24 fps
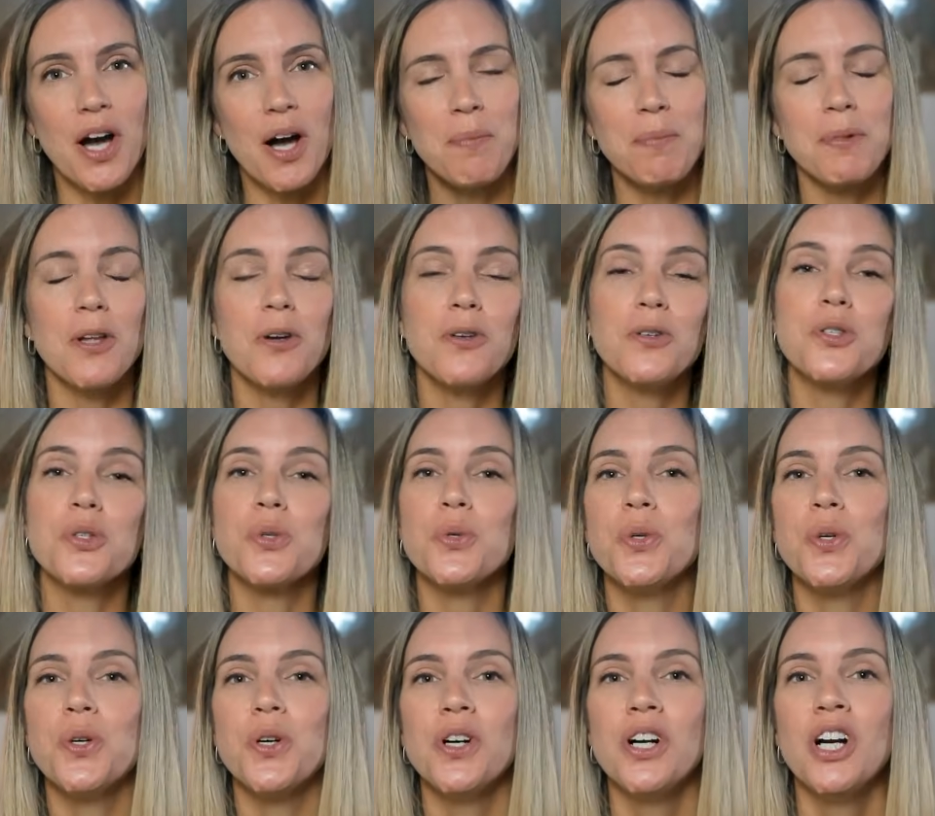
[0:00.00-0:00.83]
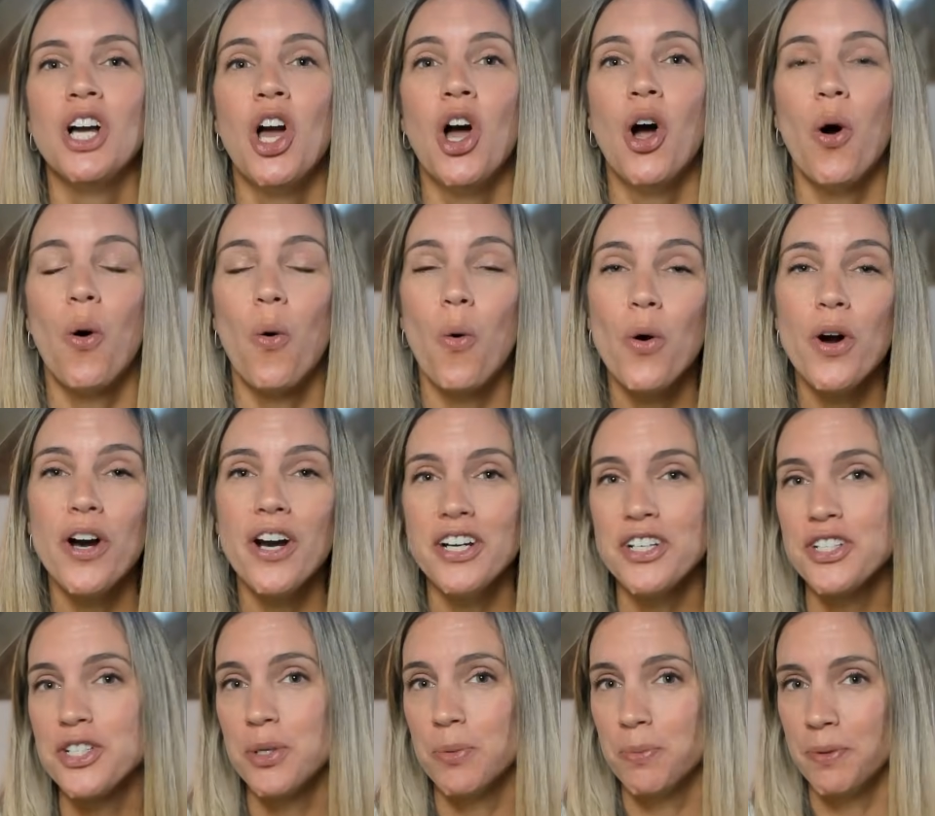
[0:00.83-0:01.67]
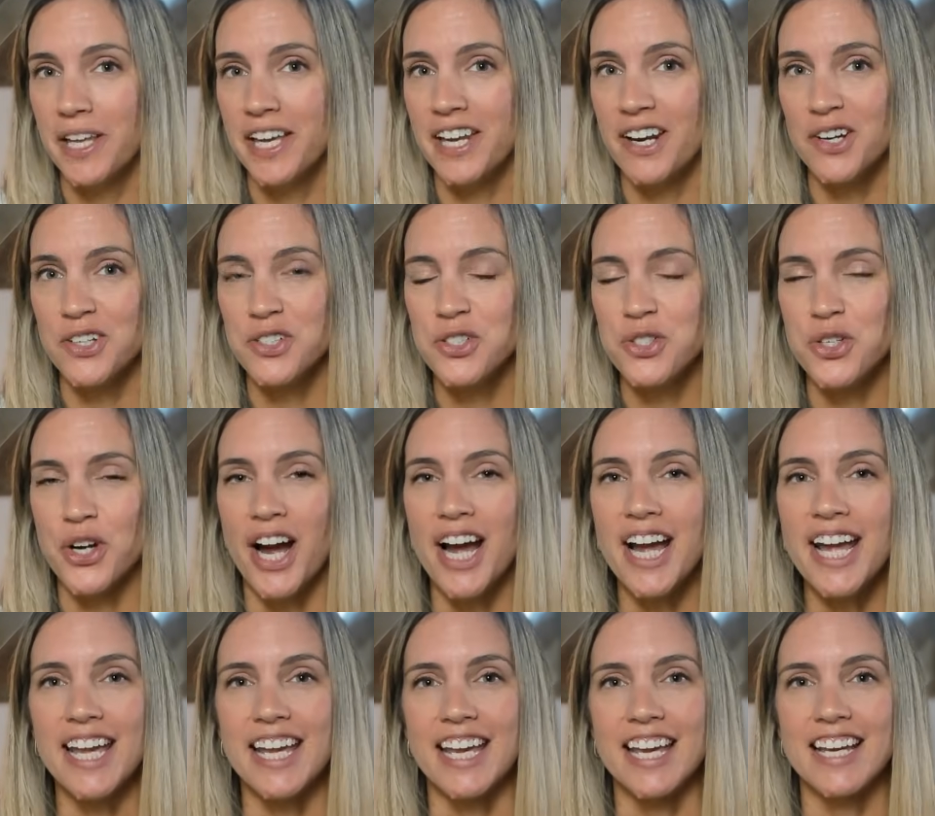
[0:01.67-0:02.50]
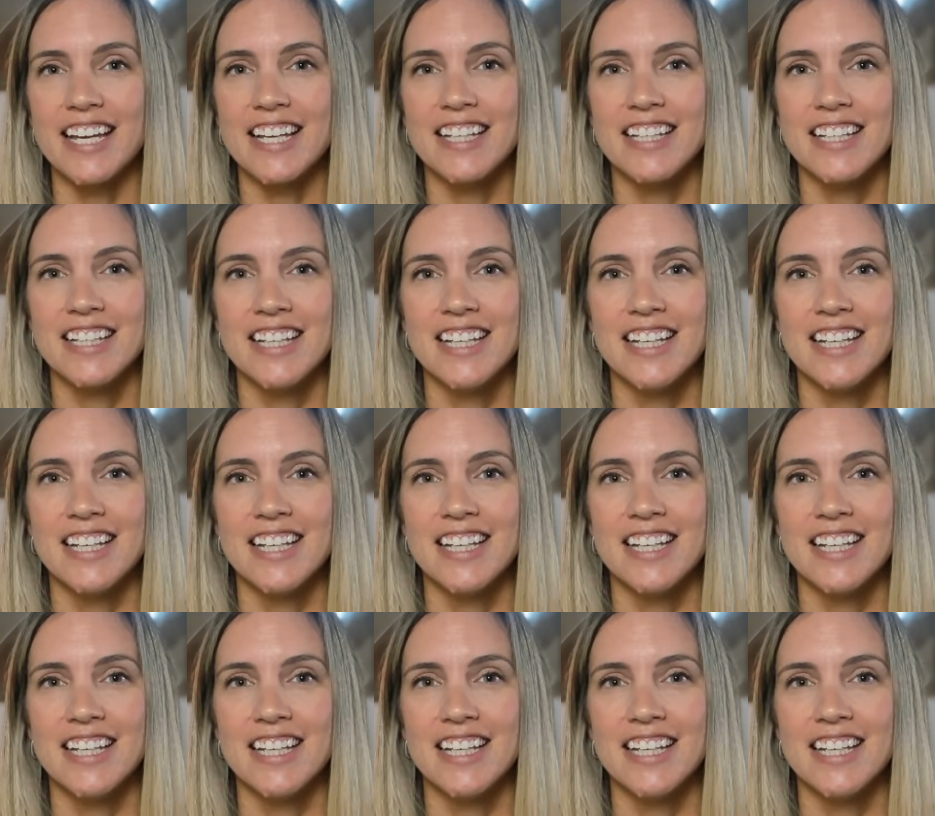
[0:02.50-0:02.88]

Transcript: upload tool or do you plan on trying it?